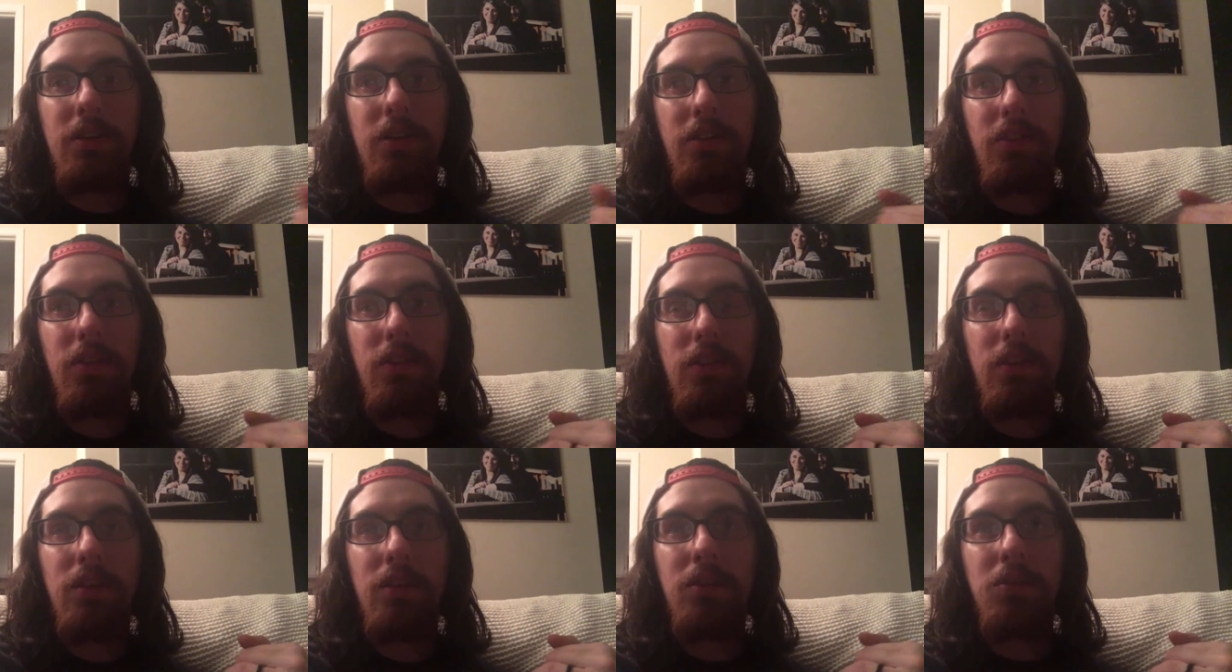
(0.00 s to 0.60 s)
And I
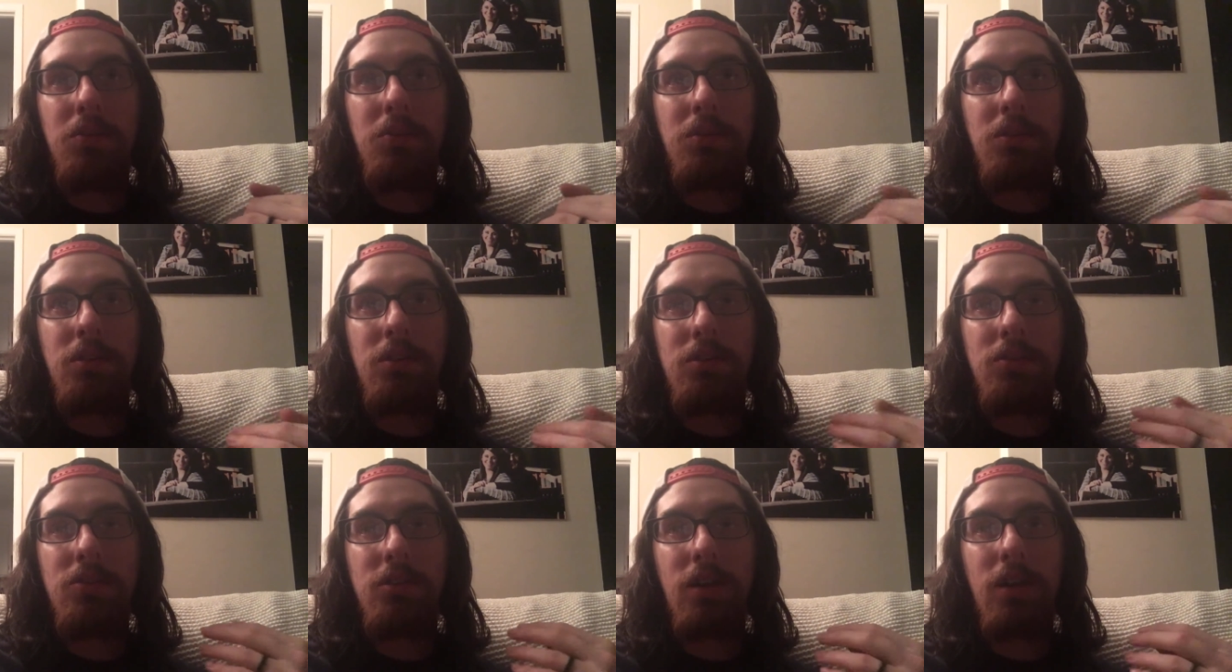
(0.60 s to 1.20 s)
think they did a really
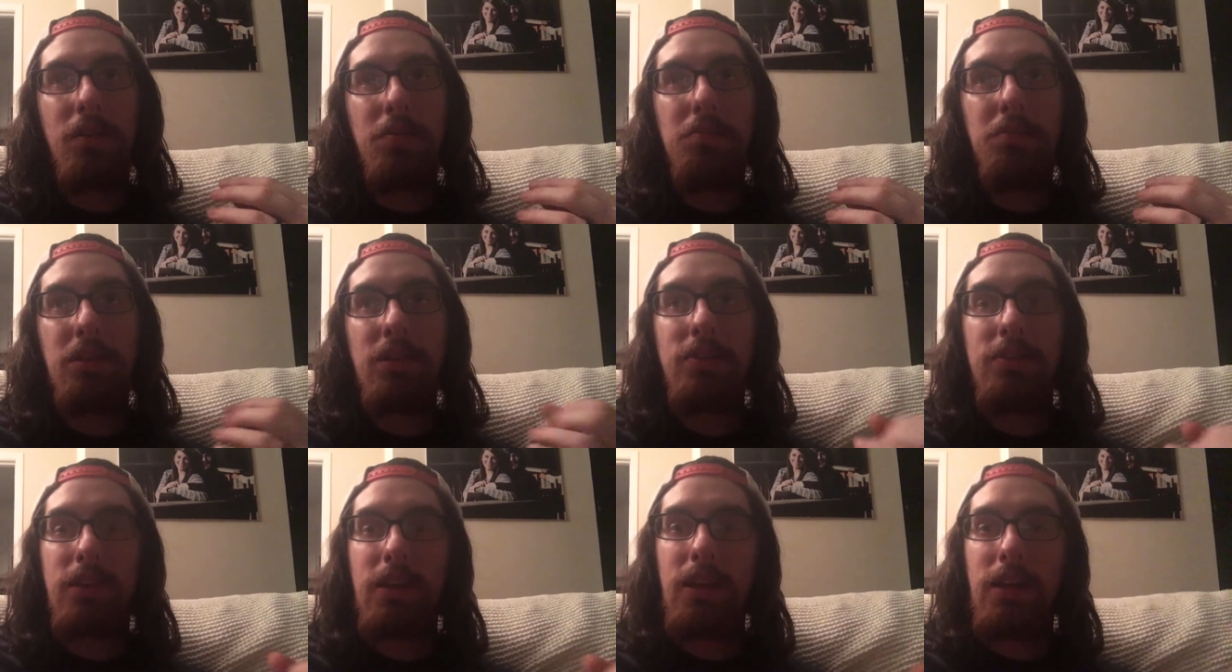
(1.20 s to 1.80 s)
good job
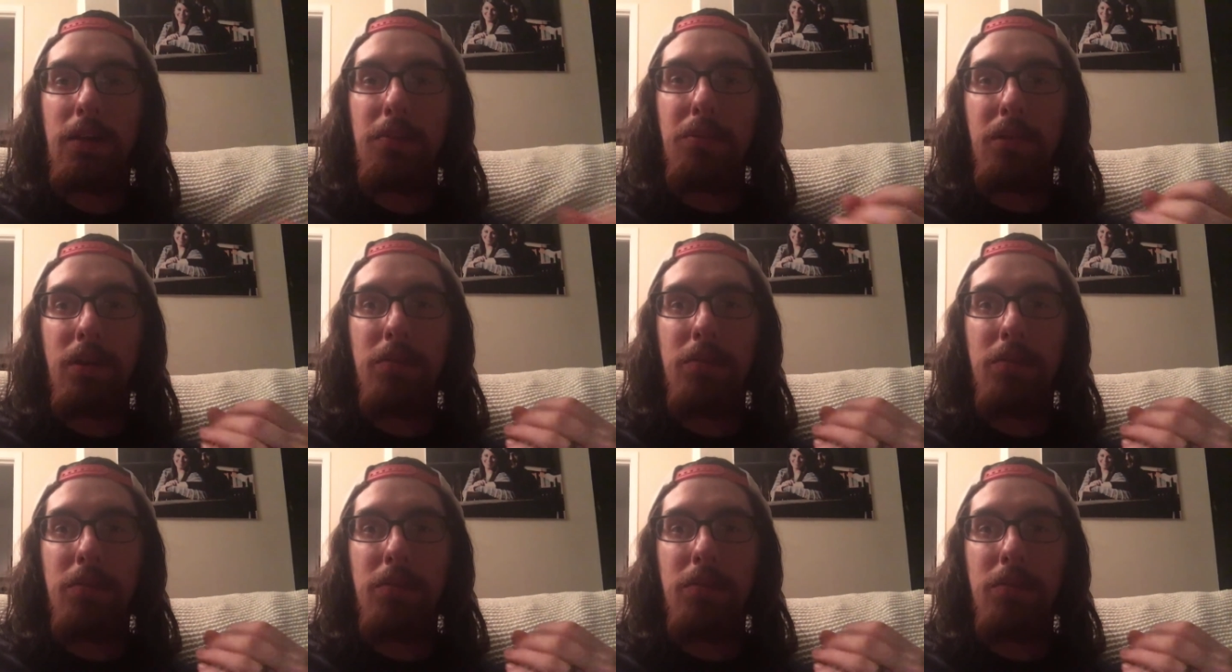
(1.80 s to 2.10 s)
mixing it up.